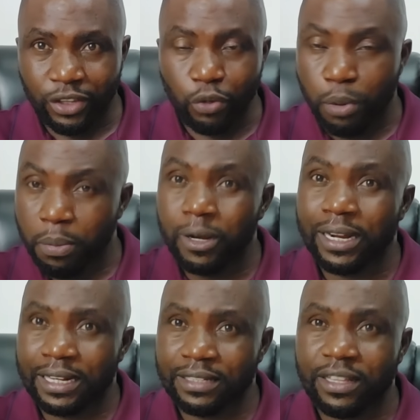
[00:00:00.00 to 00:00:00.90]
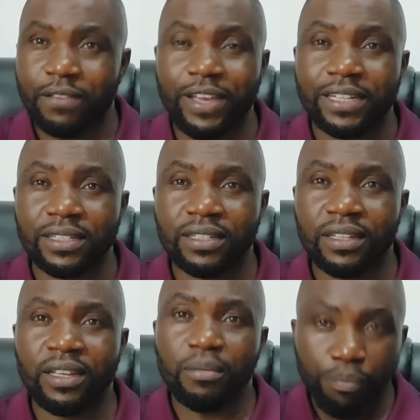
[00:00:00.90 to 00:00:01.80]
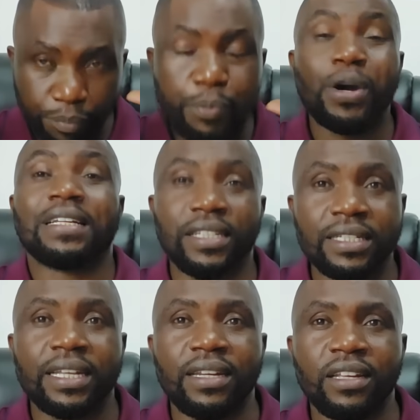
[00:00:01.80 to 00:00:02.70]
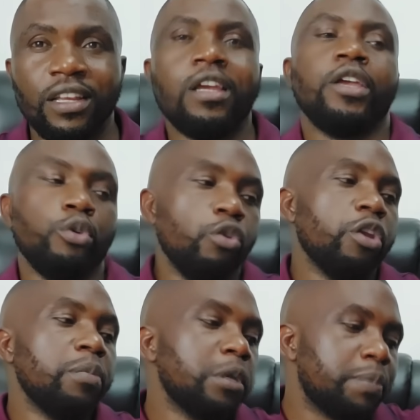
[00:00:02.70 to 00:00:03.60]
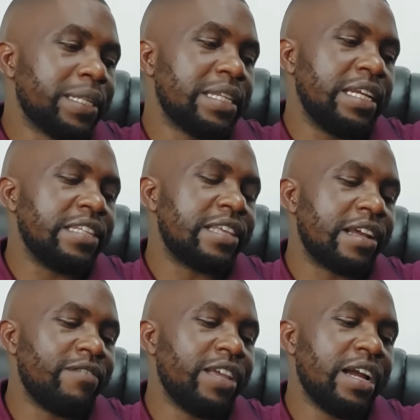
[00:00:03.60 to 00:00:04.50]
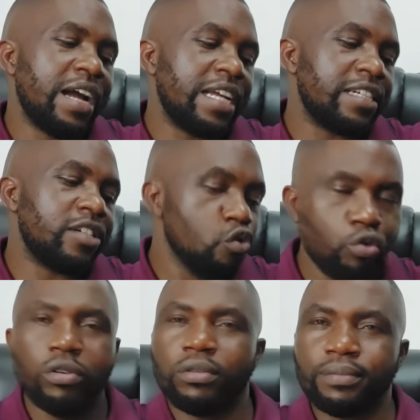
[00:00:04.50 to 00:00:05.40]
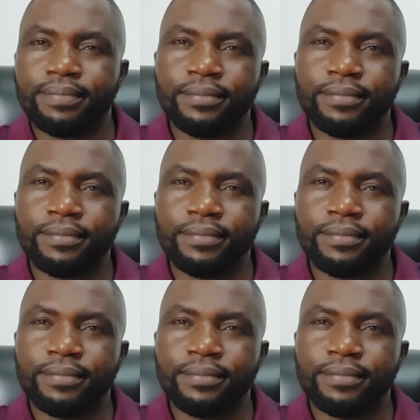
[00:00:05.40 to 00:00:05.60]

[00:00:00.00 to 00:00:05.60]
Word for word: You popularize the event. People are seated. You know, the deputy president is arriving at noon.